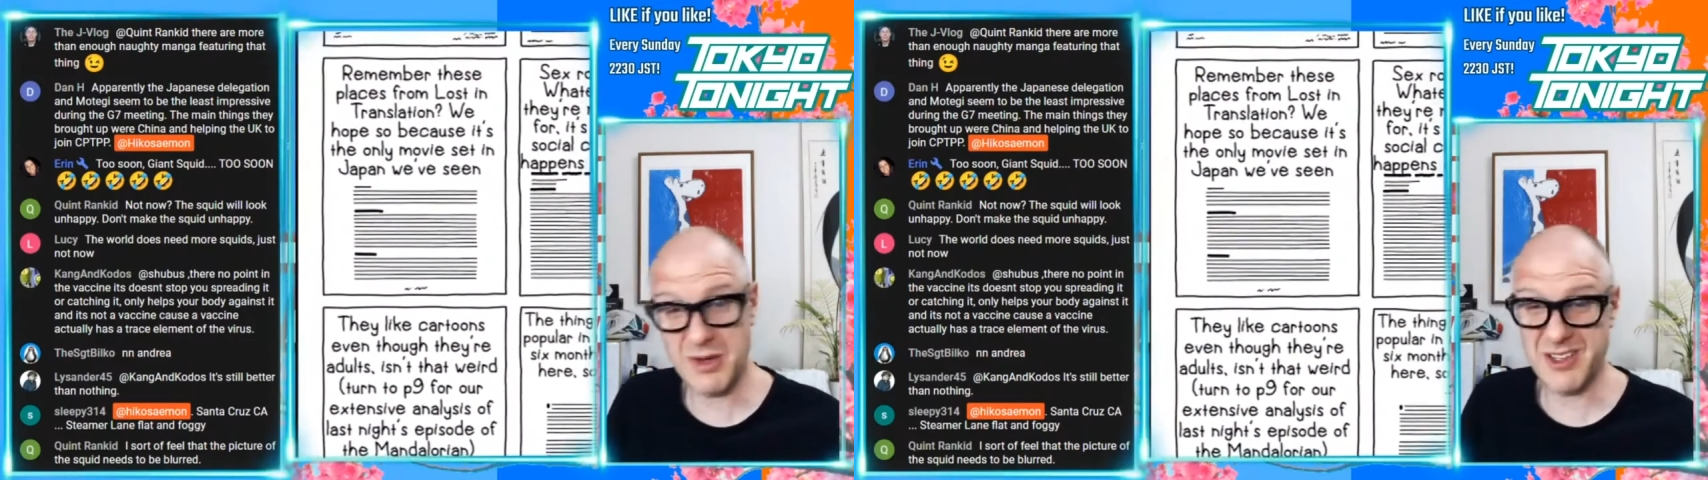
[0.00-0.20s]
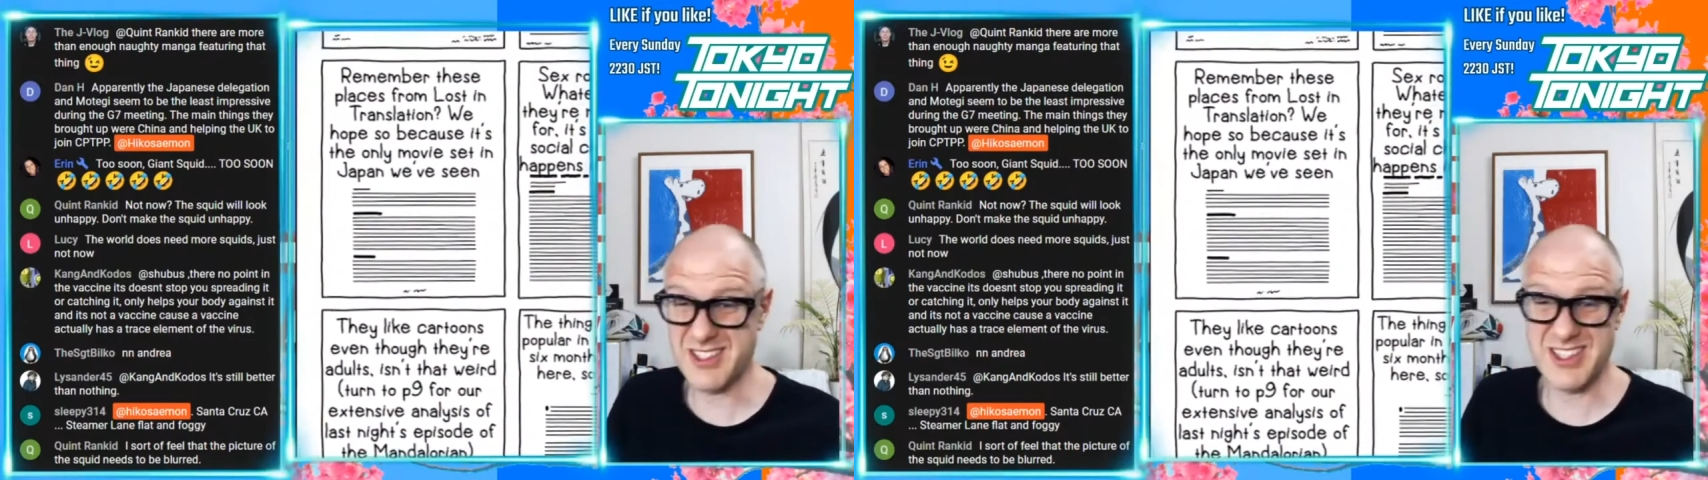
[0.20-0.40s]

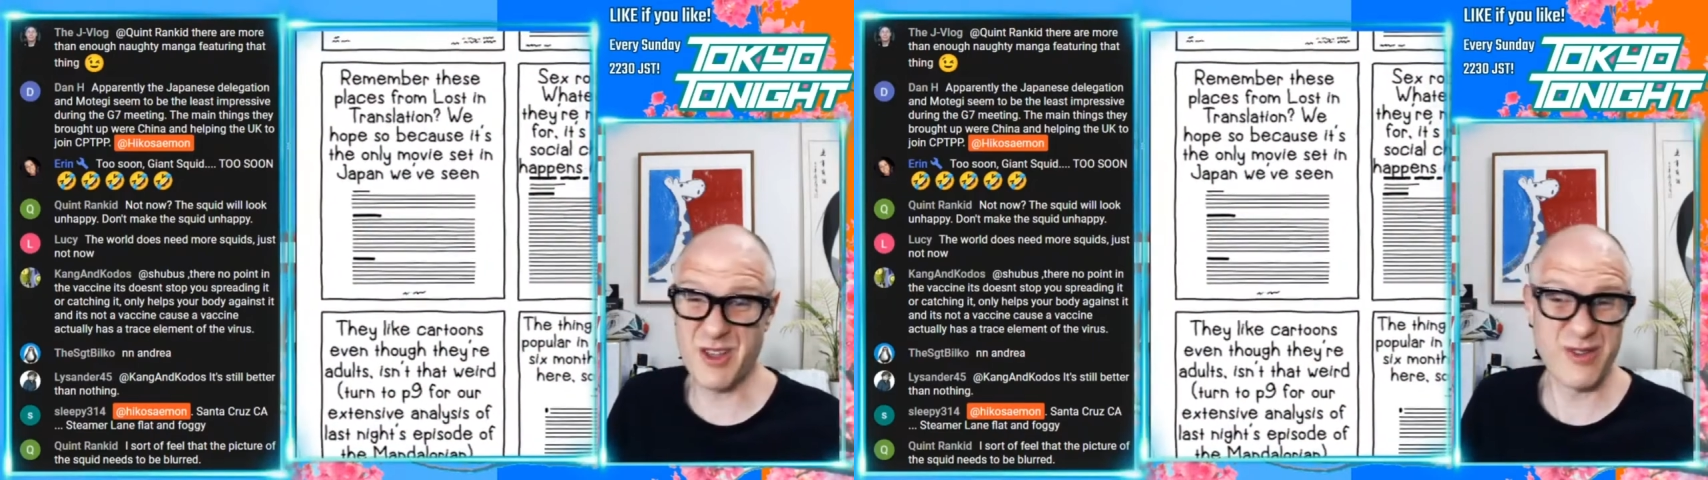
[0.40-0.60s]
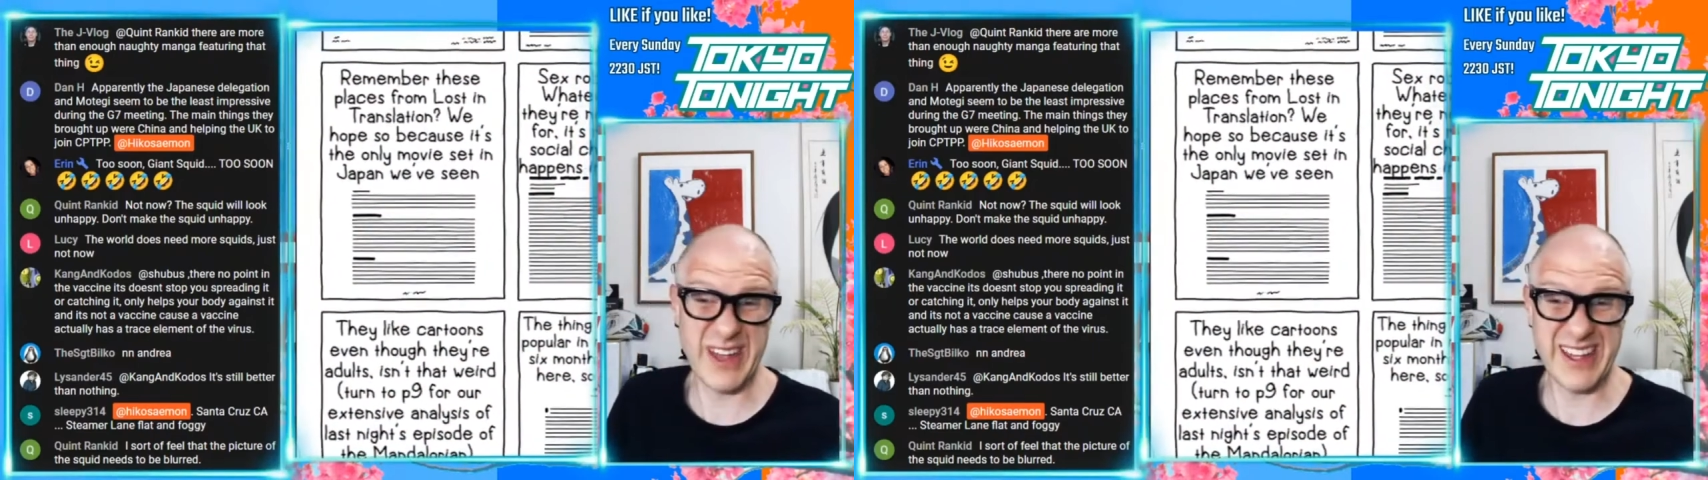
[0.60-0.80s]
because there's
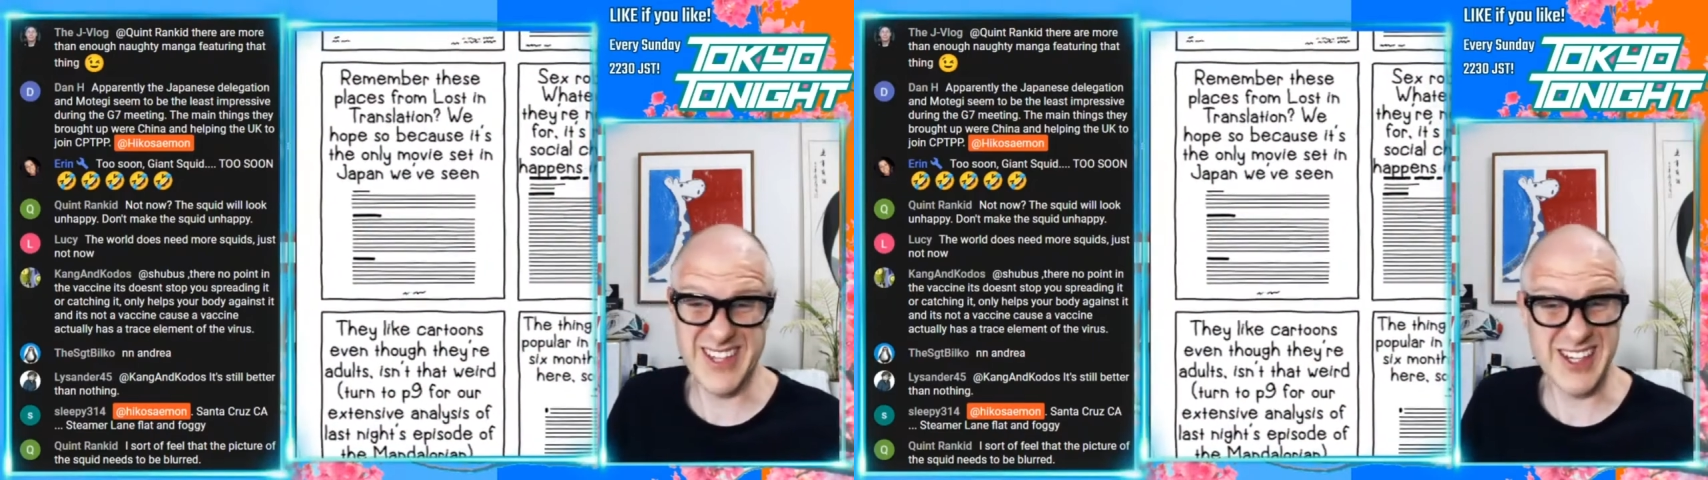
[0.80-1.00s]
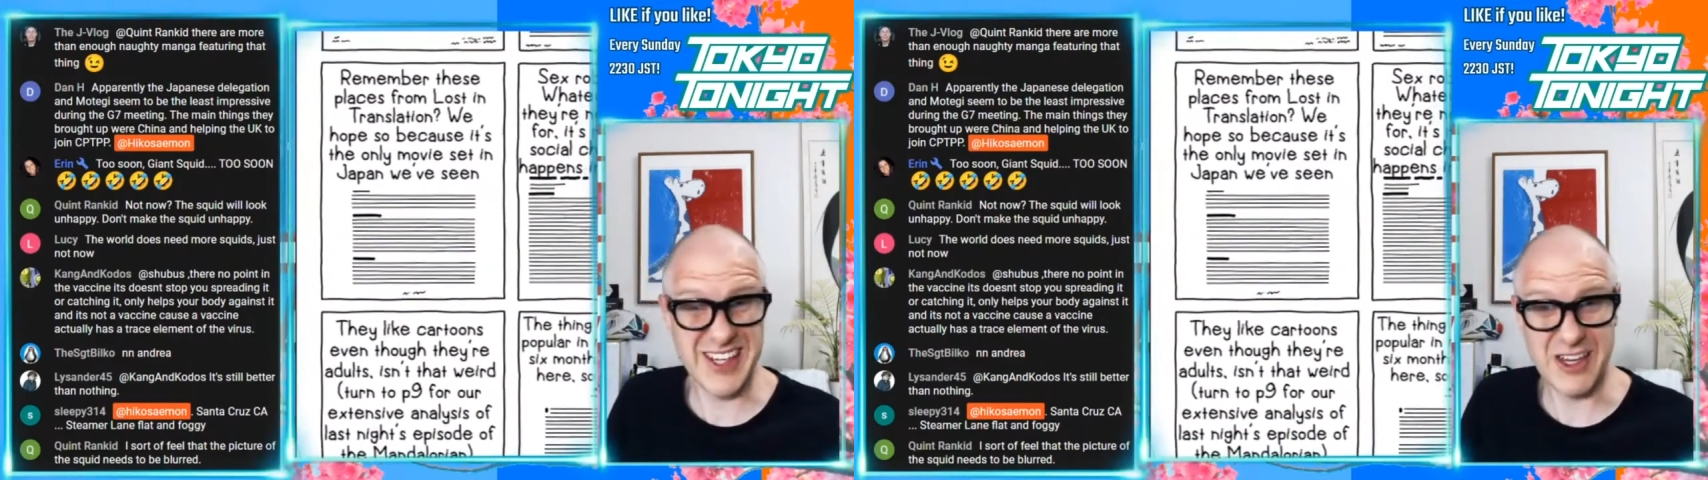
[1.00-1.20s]
no fact
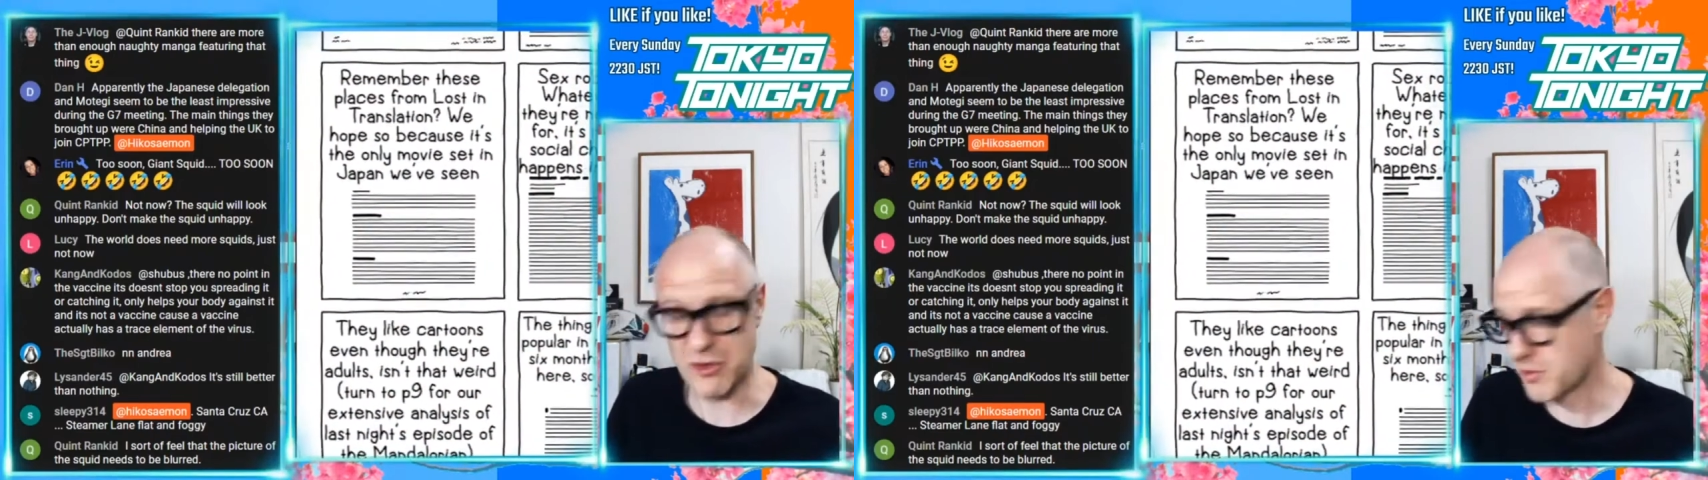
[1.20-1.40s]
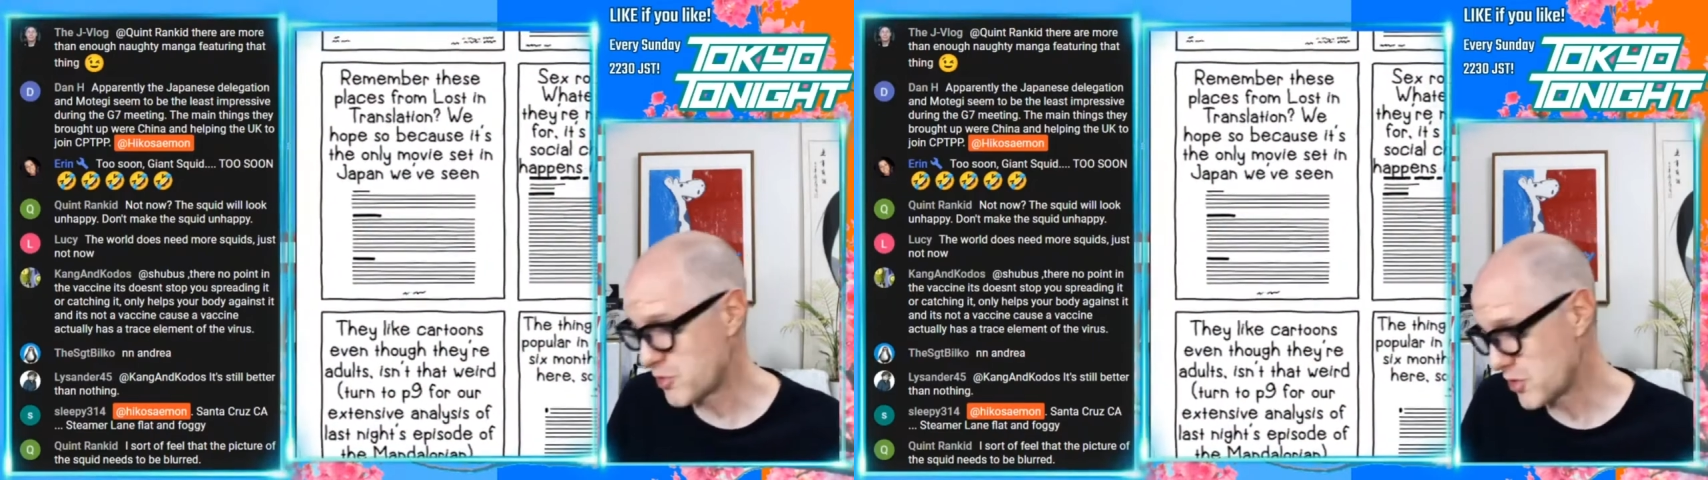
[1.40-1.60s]
checking
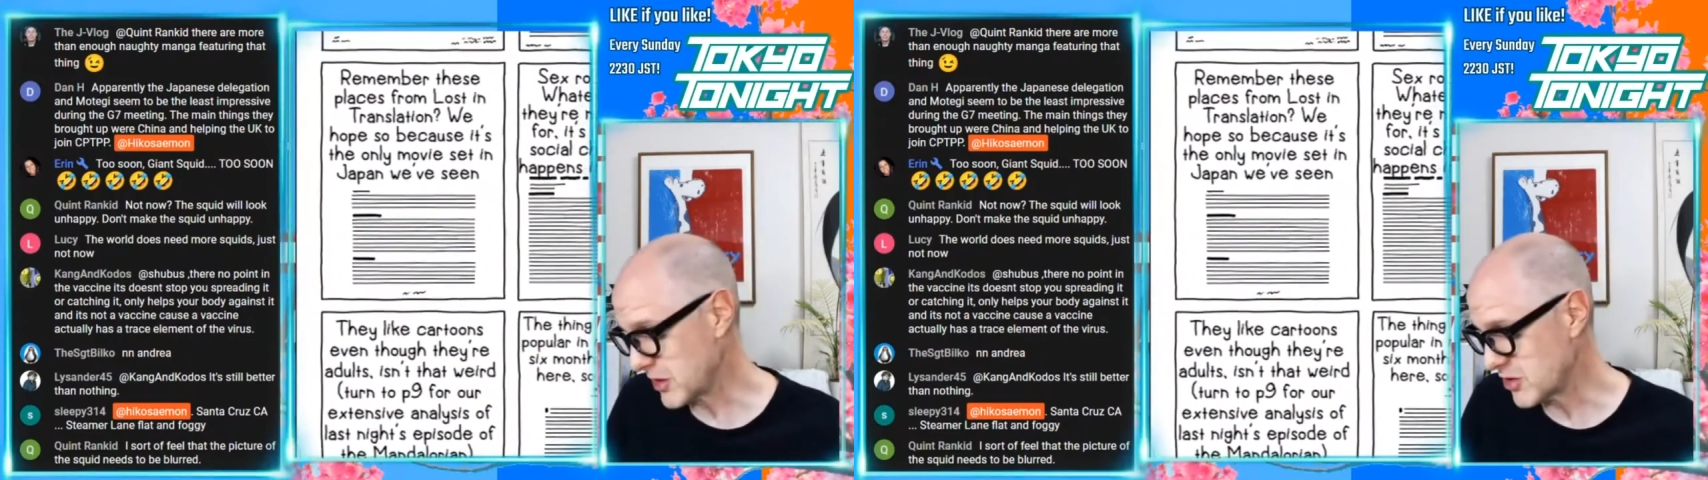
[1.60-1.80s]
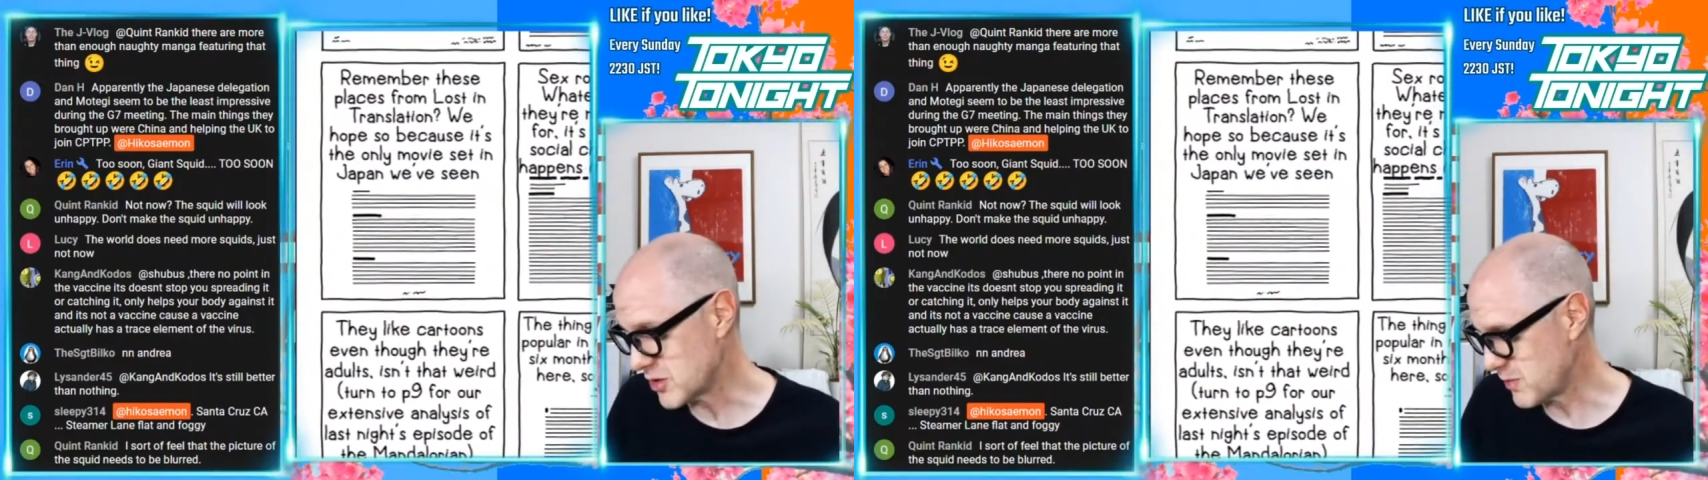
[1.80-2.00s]
on
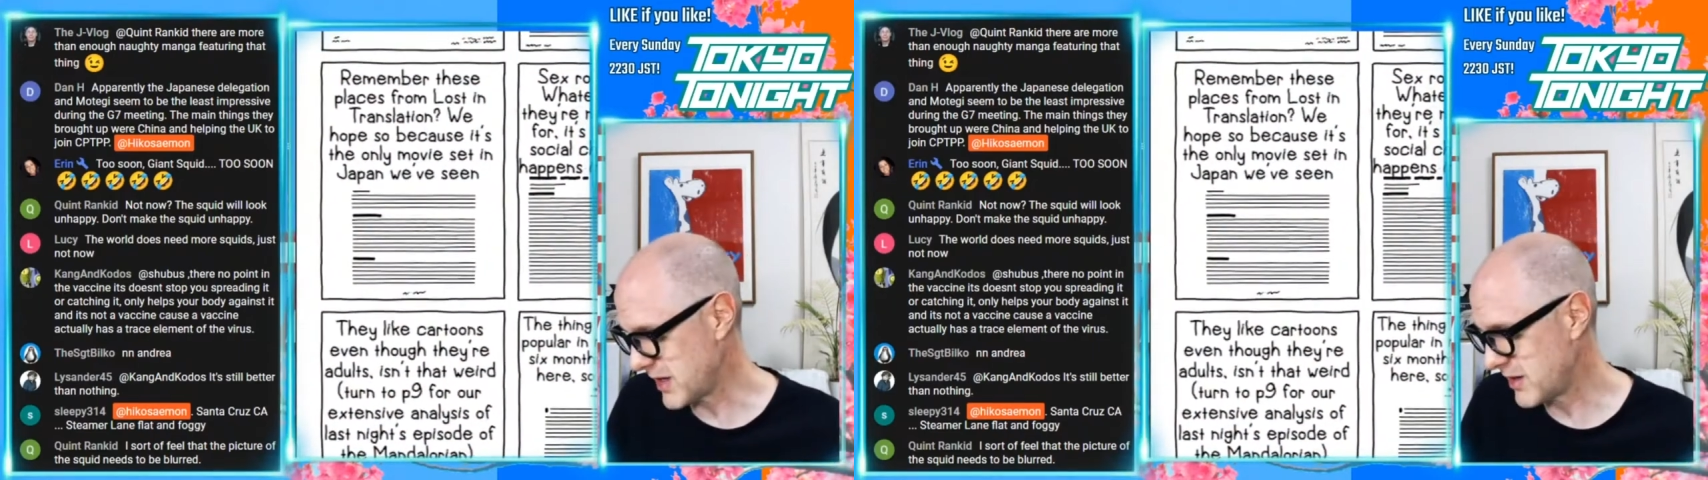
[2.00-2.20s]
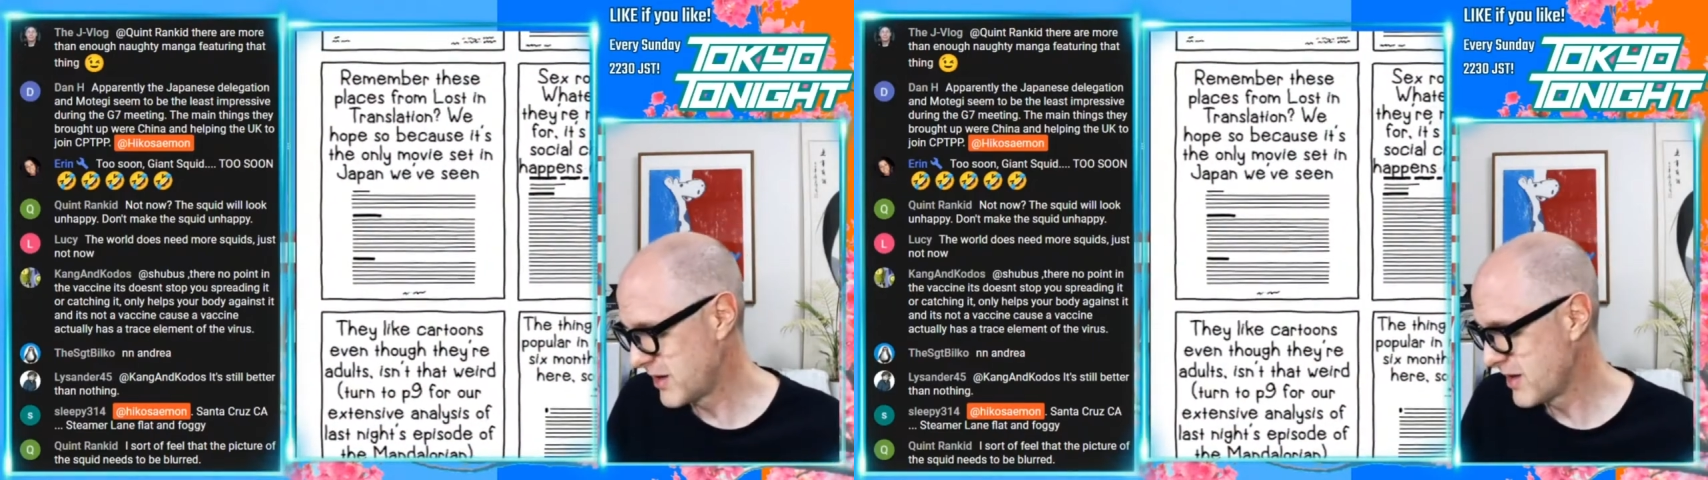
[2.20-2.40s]
reporting on Japan.